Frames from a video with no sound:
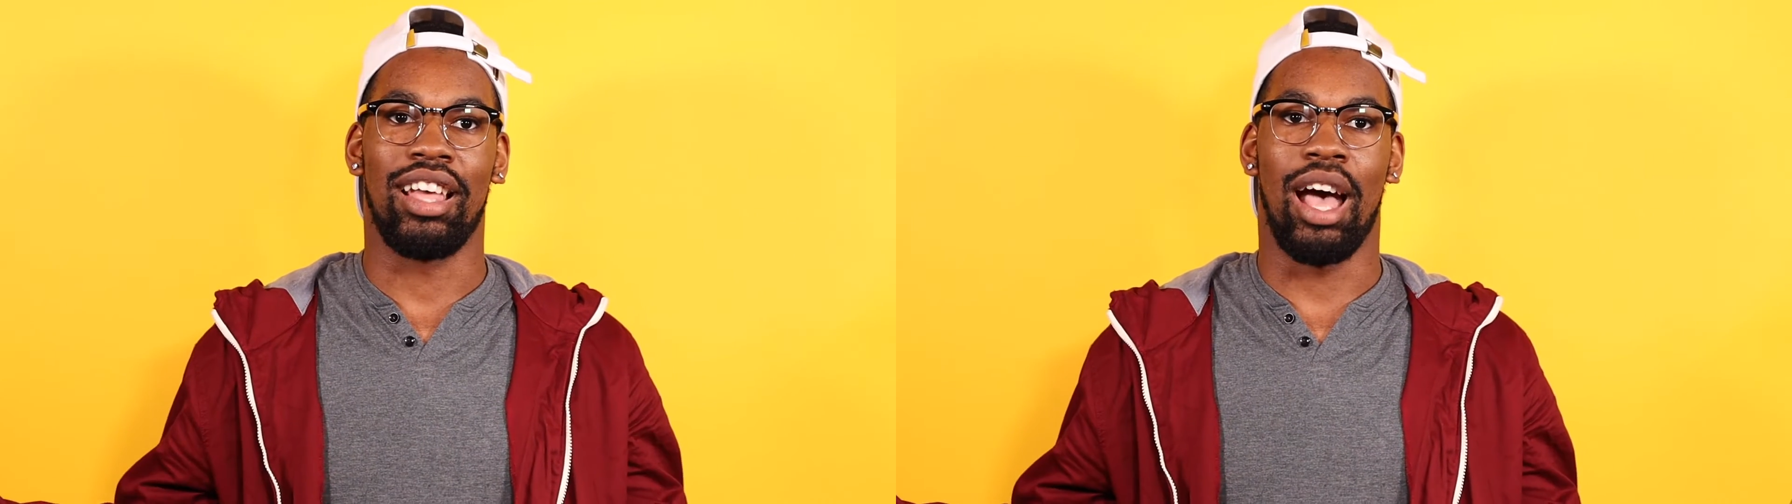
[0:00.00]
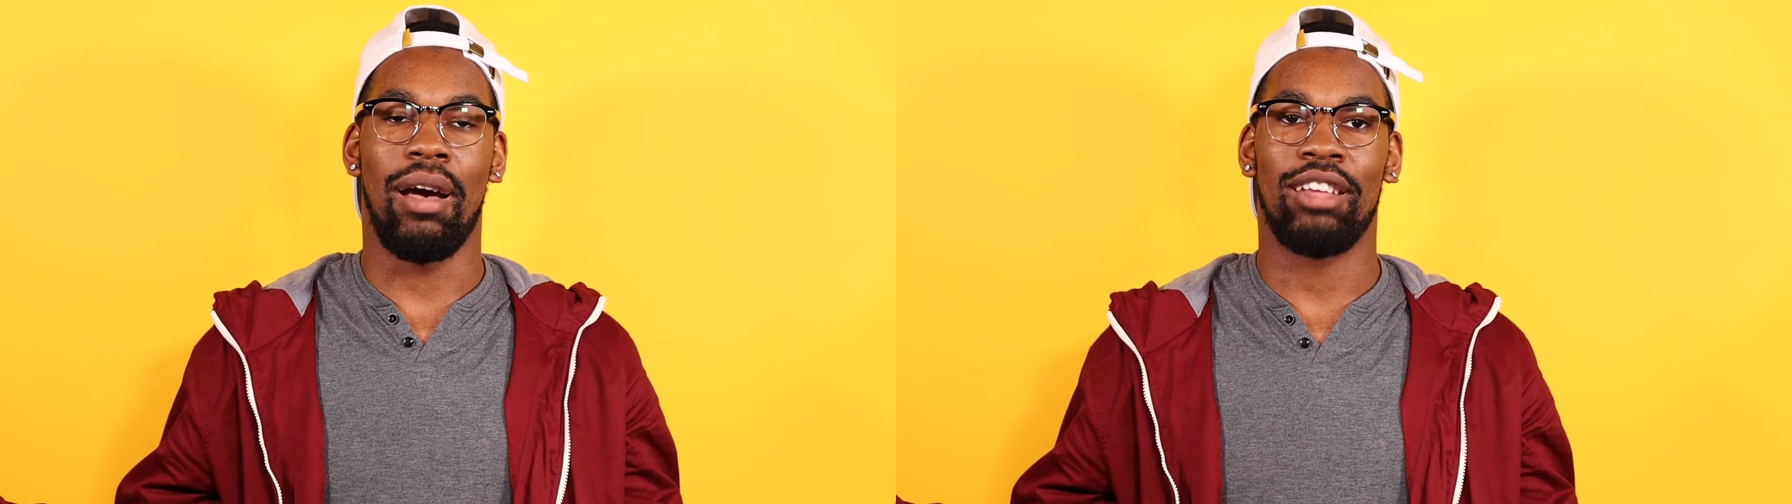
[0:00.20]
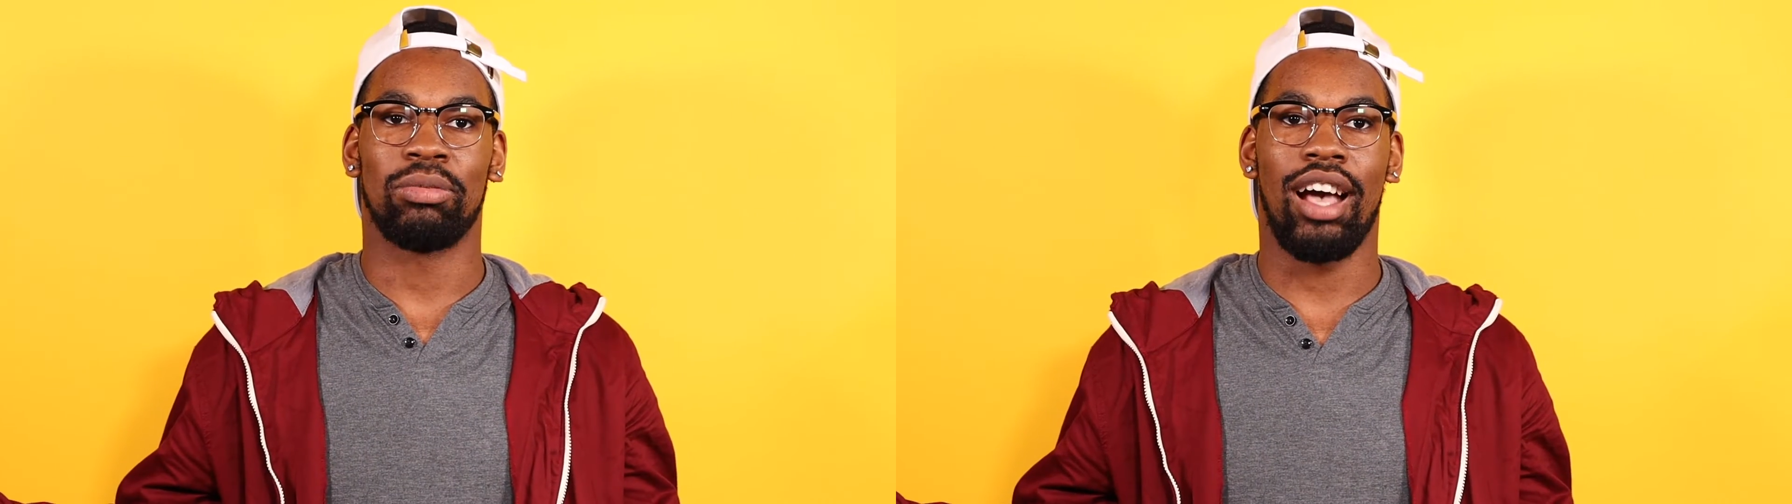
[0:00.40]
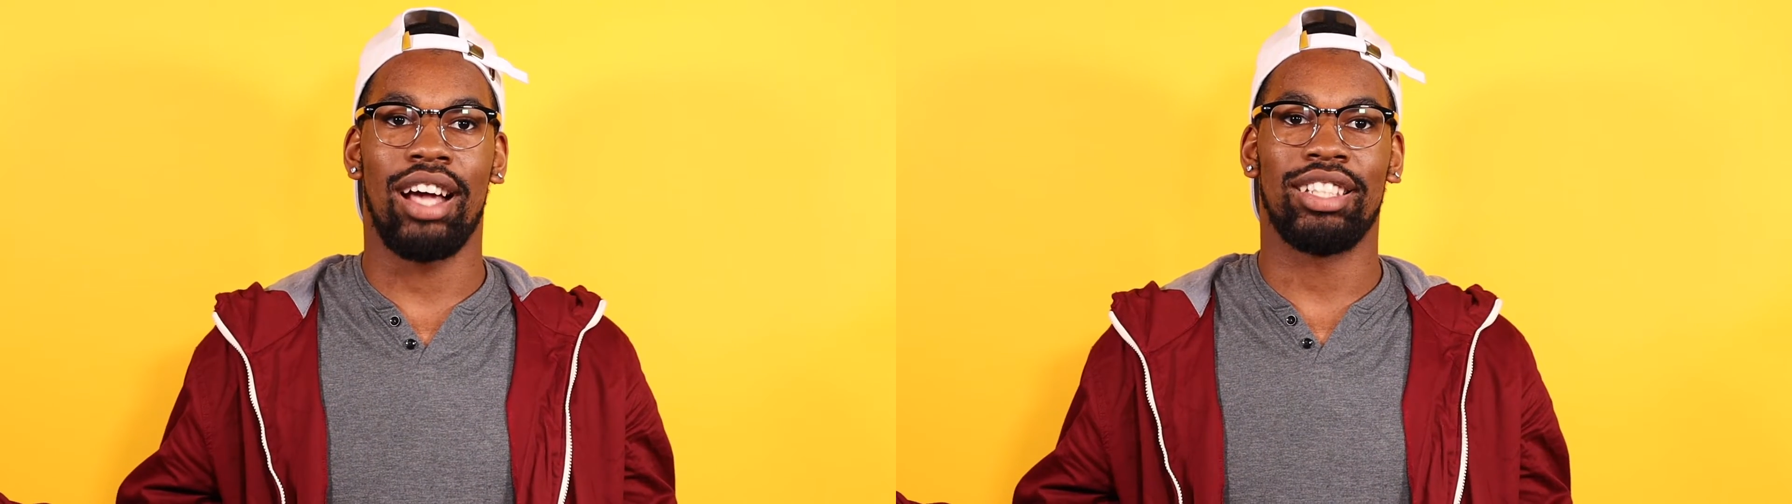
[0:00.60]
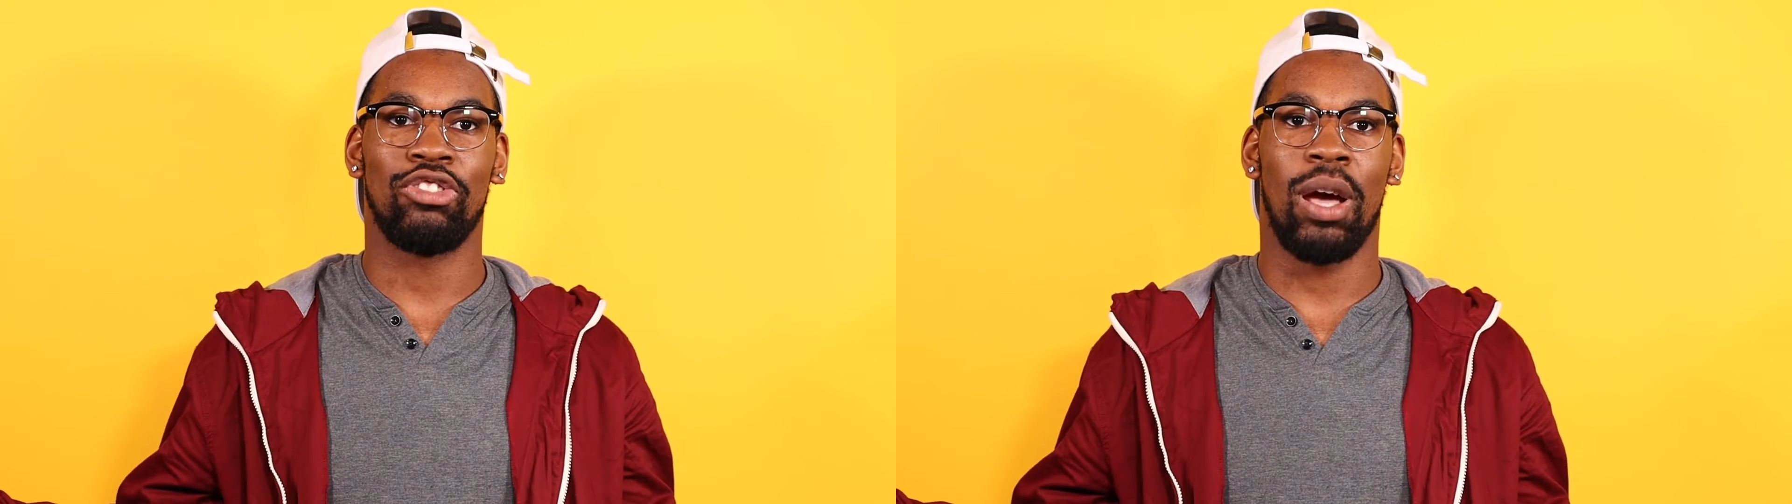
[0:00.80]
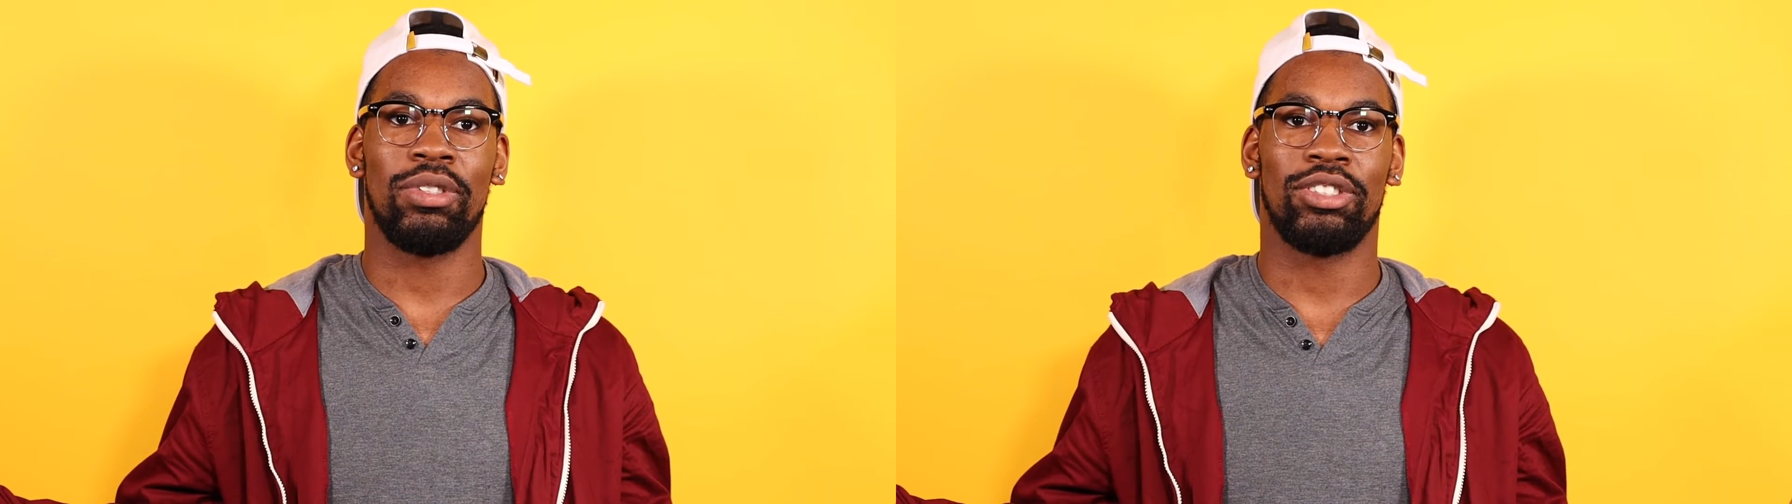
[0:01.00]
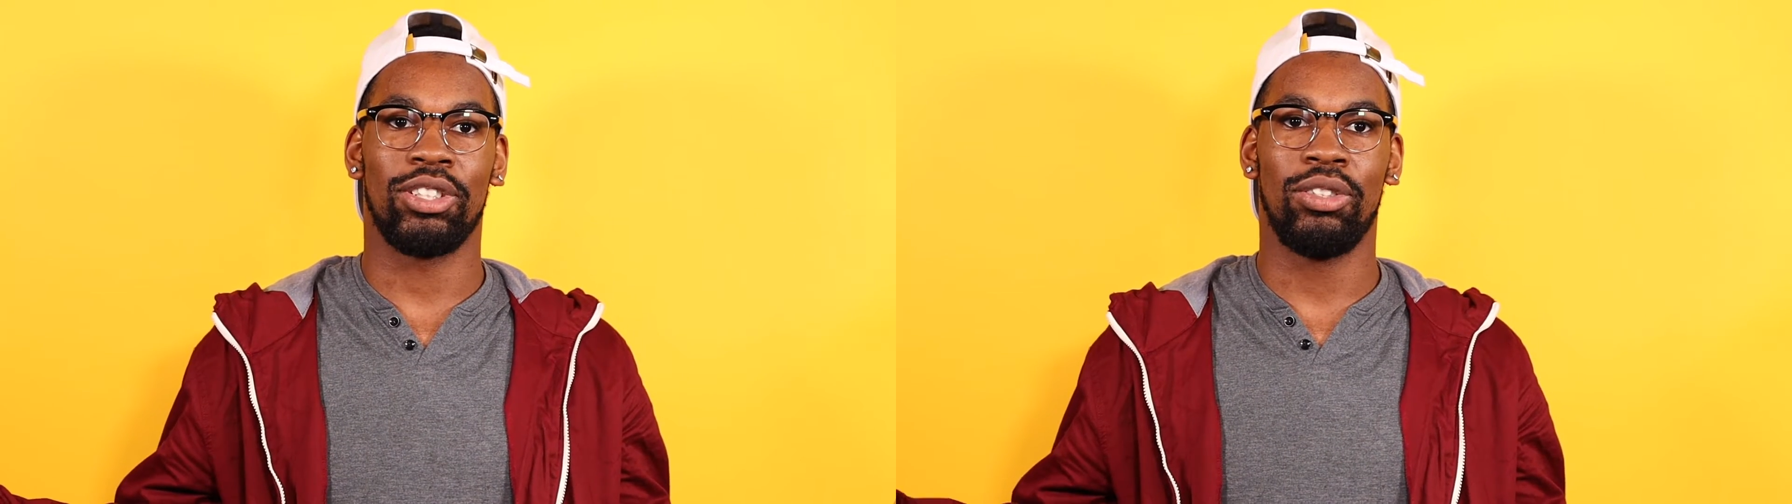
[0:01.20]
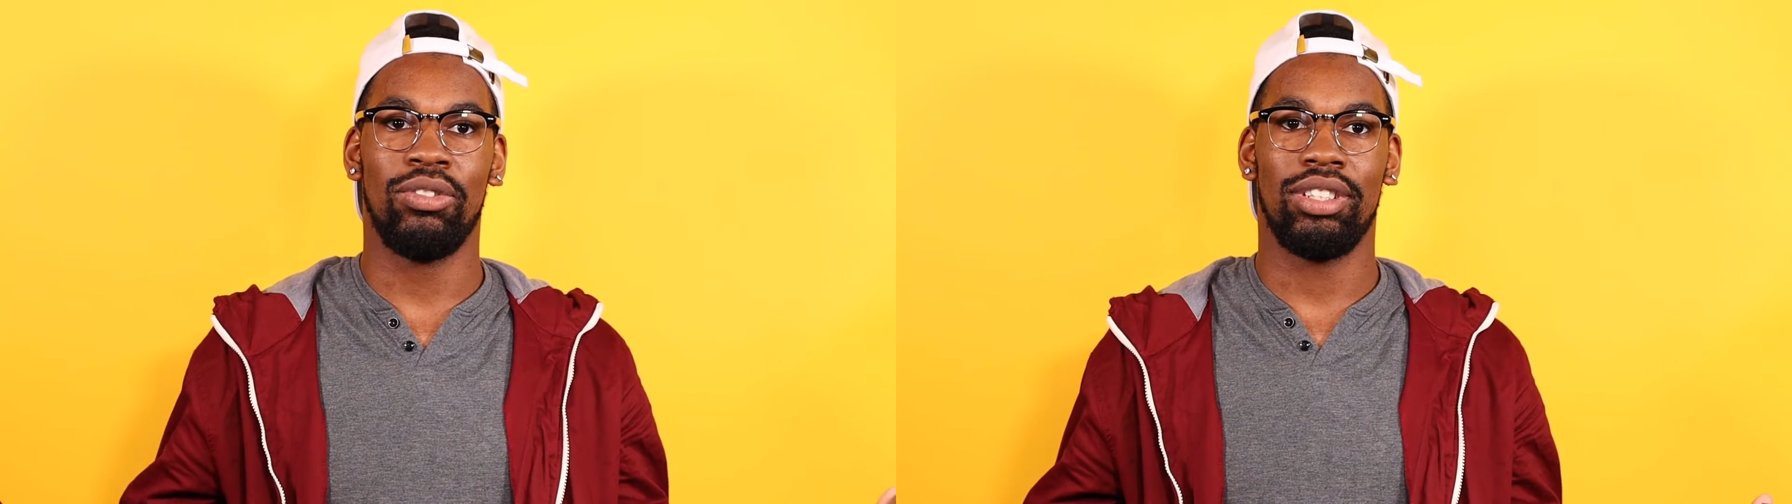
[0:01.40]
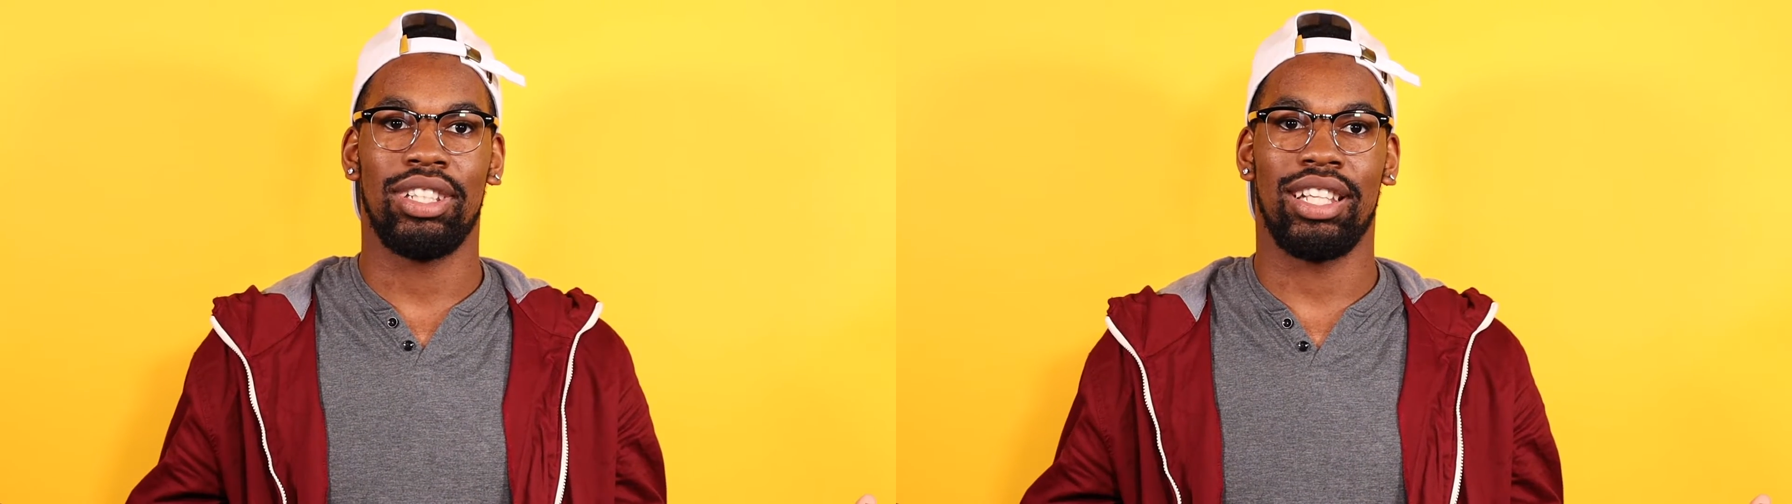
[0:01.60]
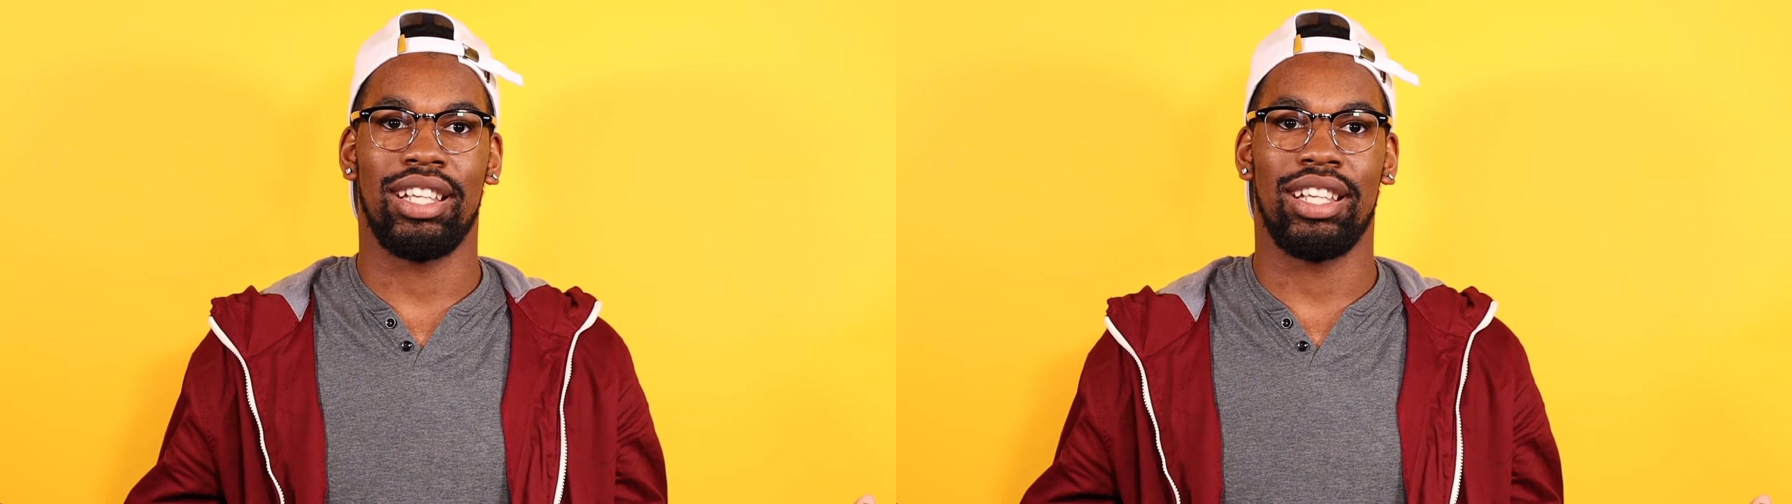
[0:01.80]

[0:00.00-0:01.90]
I'll have some content dropping soon.